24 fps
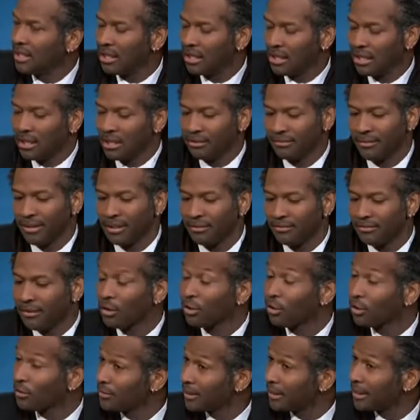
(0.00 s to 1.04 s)
Um, of
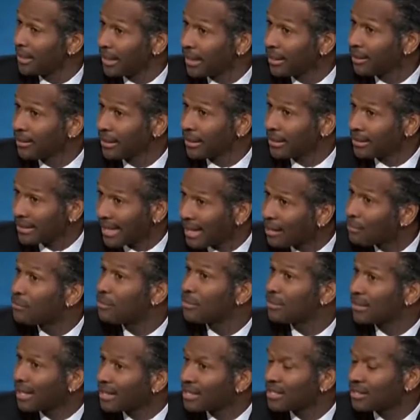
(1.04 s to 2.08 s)
urban areas. That
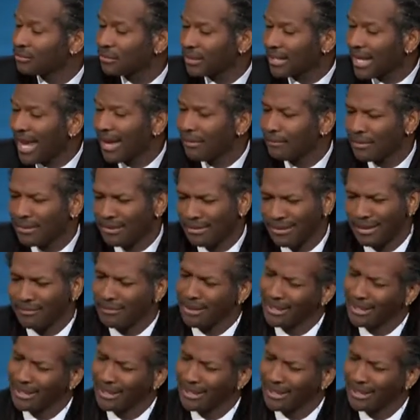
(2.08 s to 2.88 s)
would, that's what happened.